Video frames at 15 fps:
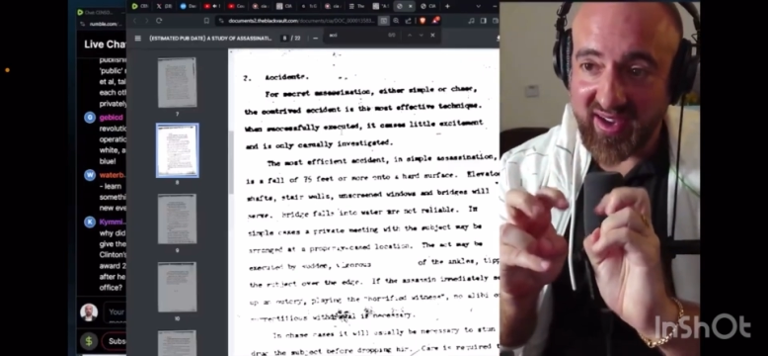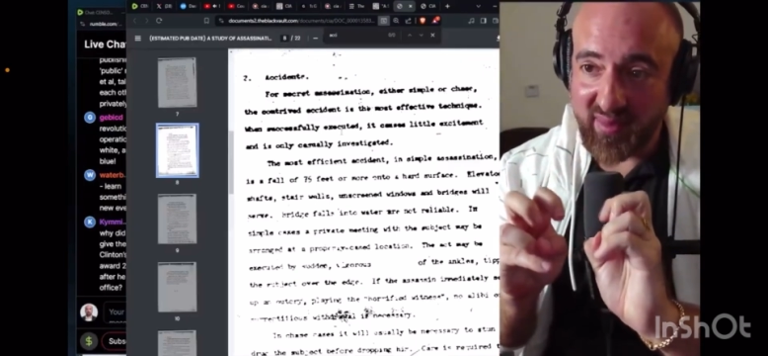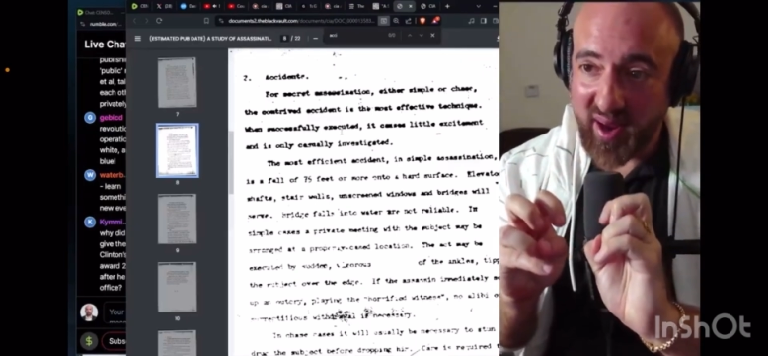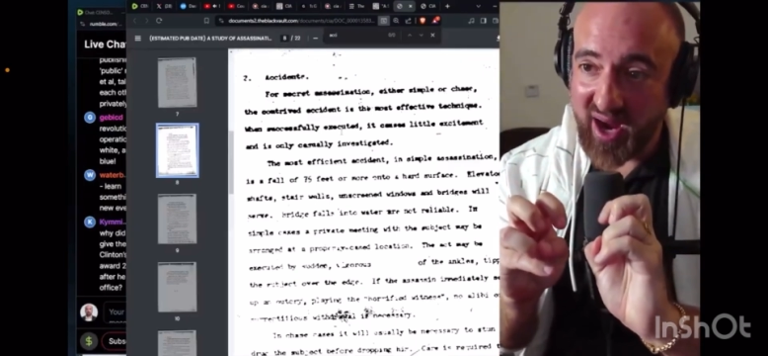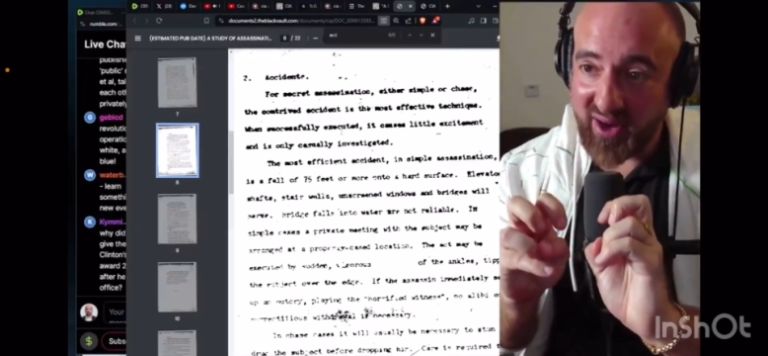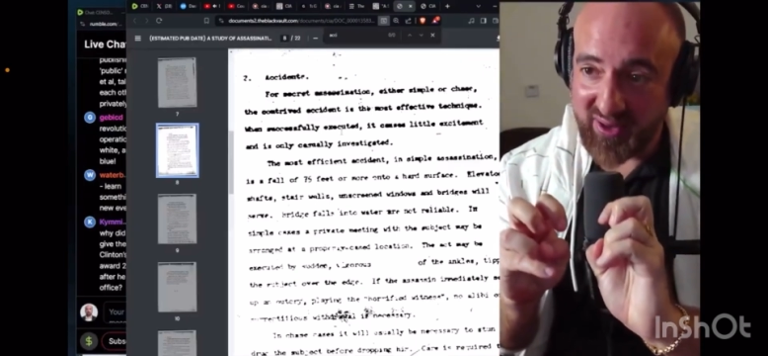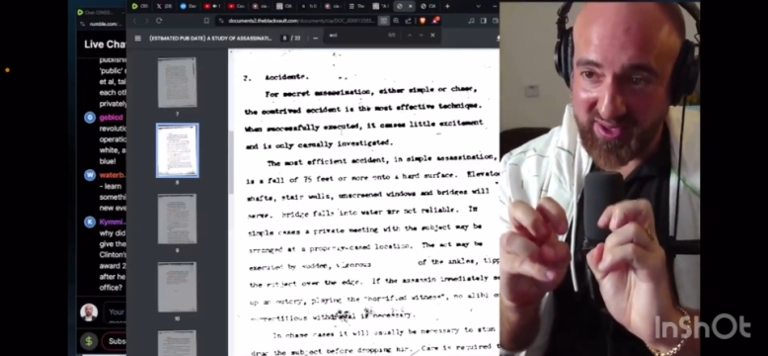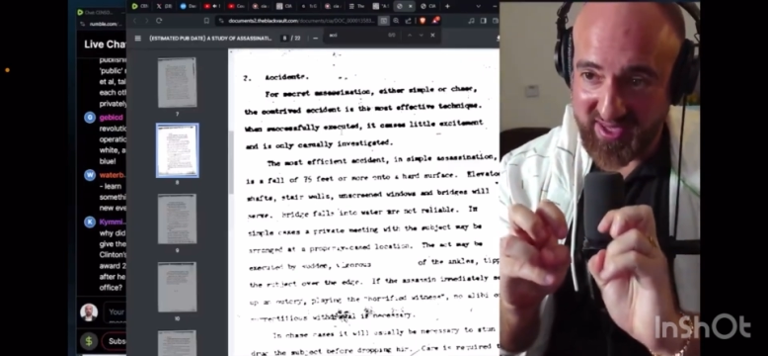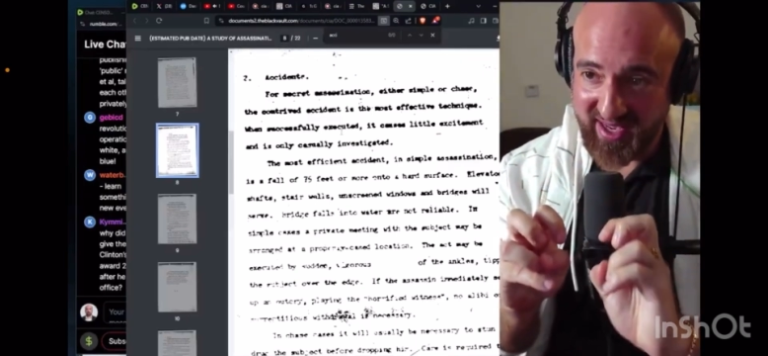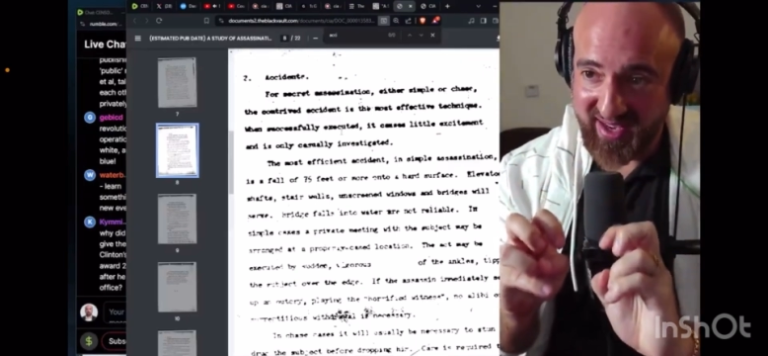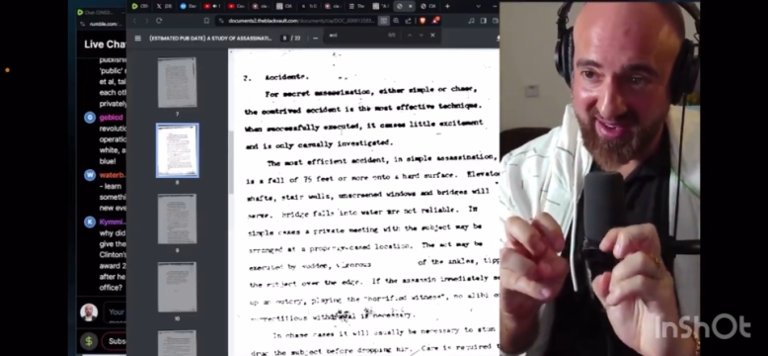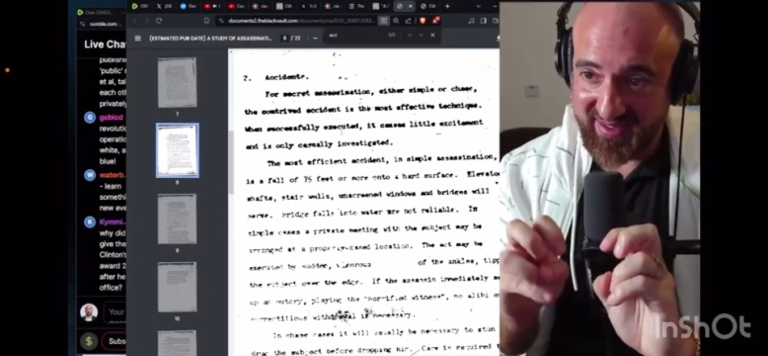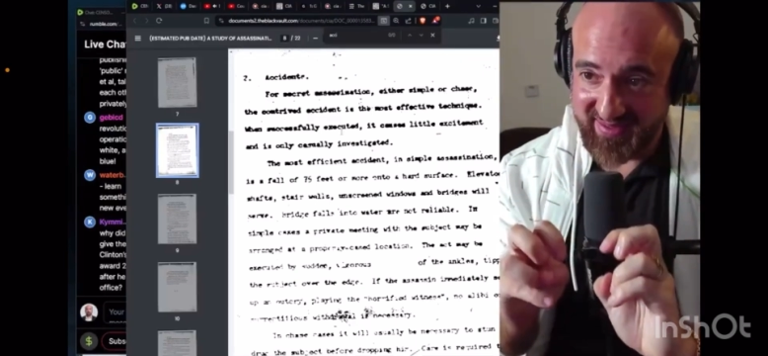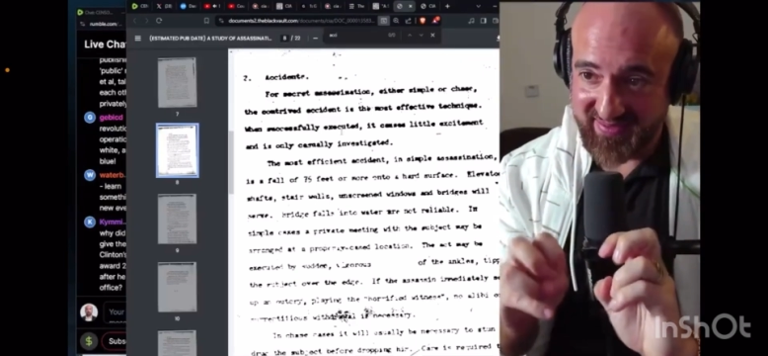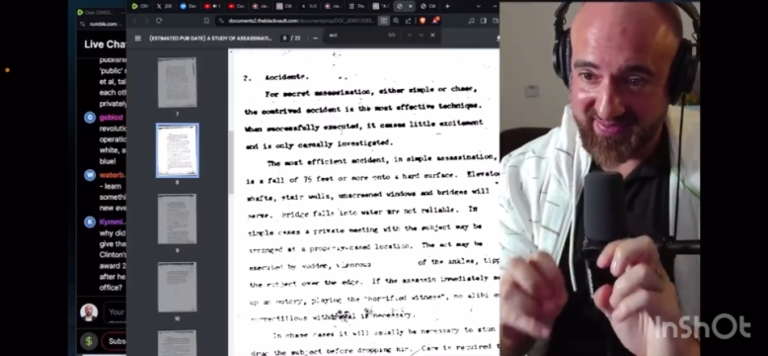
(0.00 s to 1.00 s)

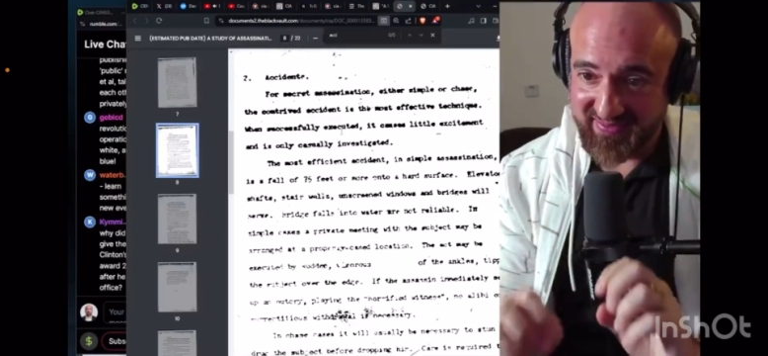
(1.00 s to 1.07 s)
democracy.